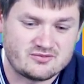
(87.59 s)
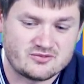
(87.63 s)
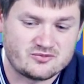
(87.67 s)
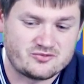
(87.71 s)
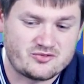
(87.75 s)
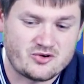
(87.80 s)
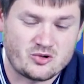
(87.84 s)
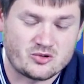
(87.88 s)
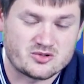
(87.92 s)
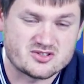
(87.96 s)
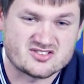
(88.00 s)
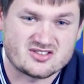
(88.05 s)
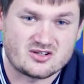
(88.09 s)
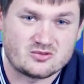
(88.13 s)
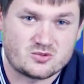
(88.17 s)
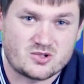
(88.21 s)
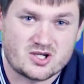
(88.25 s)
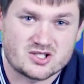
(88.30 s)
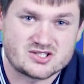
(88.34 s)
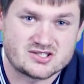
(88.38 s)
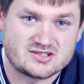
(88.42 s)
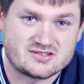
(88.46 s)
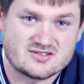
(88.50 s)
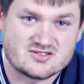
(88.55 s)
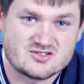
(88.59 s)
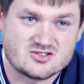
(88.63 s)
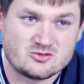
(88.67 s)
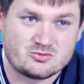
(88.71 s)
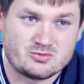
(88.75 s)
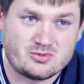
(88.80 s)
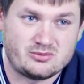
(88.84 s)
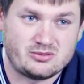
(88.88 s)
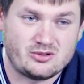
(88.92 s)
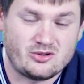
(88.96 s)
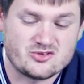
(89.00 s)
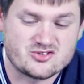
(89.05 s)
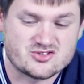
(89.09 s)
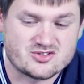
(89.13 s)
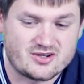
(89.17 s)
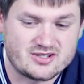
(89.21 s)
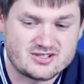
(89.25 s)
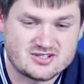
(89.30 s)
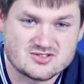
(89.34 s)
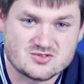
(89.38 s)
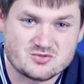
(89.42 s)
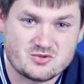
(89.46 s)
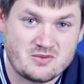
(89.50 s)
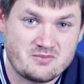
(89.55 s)
focus on watching the Super Bowl, so I
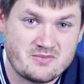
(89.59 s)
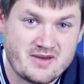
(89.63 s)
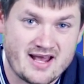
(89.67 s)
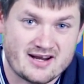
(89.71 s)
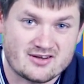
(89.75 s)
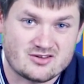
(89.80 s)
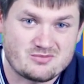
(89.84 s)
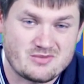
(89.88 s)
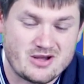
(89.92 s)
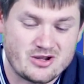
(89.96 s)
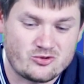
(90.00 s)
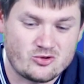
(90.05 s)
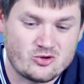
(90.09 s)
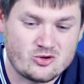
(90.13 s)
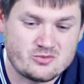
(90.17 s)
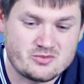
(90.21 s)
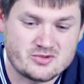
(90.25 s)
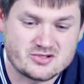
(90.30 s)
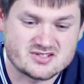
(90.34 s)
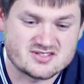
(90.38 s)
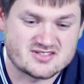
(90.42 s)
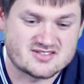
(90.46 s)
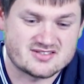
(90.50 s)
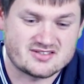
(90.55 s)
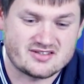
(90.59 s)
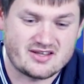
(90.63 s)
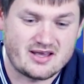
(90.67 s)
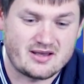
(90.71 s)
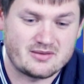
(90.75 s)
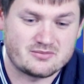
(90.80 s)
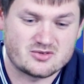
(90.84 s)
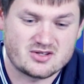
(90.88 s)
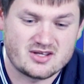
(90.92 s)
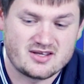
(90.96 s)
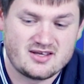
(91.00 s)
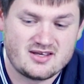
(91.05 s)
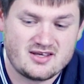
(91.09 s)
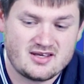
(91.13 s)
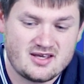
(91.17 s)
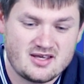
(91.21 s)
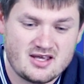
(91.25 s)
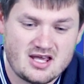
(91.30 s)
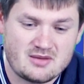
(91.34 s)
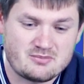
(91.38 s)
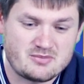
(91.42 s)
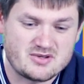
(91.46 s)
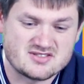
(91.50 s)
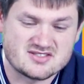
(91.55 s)
just went back to my room and just slept.
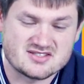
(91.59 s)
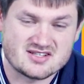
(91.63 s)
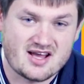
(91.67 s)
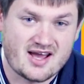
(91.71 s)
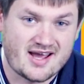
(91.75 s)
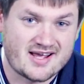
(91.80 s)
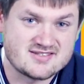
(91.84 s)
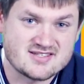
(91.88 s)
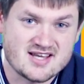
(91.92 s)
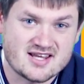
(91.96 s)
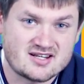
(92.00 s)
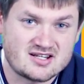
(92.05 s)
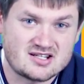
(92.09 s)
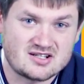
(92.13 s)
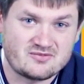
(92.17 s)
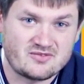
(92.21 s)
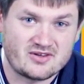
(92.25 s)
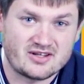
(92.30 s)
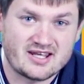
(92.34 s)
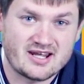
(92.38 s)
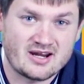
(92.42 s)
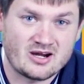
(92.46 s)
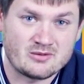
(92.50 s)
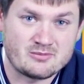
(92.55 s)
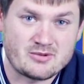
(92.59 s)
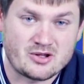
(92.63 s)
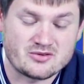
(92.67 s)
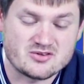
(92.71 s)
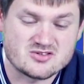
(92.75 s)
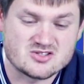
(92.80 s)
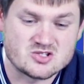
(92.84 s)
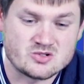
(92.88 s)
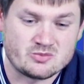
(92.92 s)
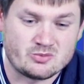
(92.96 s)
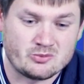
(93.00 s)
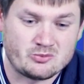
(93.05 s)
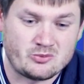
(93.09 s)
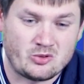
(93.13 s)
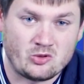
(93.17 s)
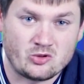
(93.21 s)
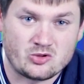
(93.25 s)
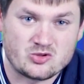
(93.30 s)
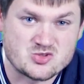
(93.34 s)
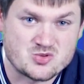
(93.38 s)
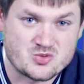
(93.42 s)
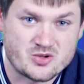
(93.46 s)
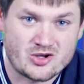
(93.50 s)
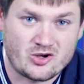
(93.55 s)
And besides, I didn't even care about the Super Bowl
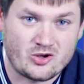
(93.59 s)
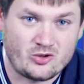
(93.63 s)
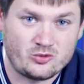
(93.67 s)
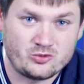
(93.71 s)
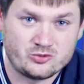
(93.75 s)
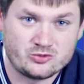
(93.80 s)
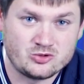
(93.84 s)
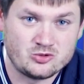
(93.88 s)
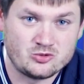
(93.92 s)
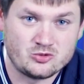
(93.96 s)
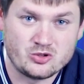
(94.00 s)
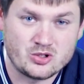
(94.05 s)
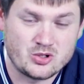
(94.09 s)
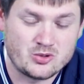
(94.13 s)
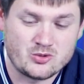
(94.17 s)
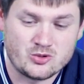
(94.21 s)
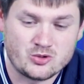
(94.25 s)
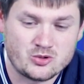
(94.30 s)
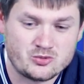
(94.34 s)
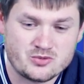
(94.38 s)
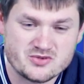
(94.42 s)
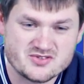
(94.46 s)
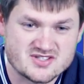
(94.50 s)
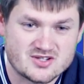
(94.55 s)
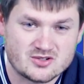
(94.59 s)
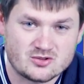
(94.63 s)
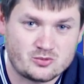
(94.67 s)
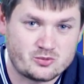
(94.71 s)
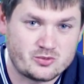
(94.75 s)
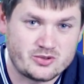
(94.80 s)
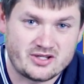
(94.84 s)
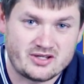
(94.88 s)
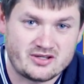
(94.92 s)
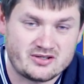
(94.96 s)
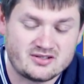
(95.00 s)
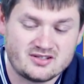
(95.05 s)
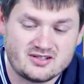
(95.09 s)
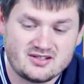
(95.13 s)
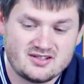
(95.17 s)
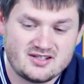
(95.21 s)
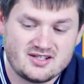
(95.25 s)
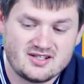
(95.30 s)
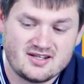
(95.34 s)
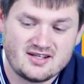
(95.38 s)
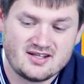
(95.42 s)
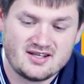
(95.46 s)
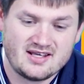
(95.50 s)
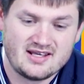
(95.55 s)
because we all knew who was going to win.
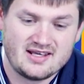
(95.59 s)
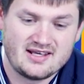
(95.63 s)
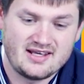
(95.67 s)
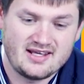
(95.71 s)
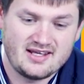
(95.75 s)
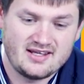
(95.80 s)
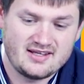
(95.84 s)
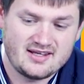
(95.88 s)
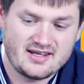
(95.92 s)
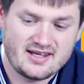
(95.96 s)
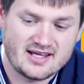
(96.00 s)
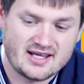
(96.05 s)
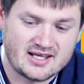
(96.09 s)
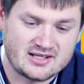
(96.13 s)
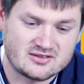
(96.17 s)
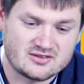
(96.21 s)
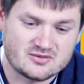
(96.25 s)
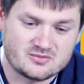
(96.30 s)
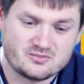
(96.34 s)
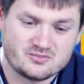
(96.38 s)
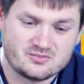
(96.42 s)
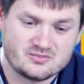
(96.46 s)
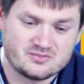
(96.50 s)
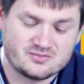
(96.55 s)
And